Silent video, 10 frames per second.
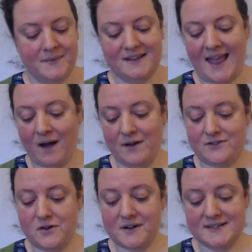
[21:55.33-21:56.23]
Now, if
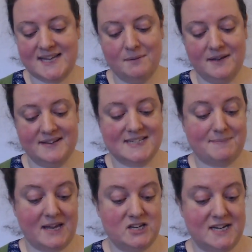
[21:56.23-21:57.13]
you can tell me that the
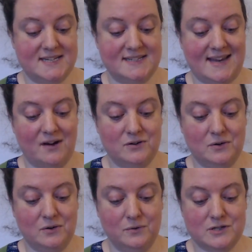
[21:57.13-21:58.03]
species is now
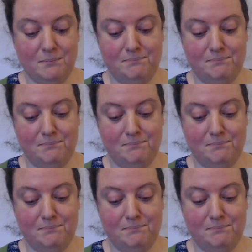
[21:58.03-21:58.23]
called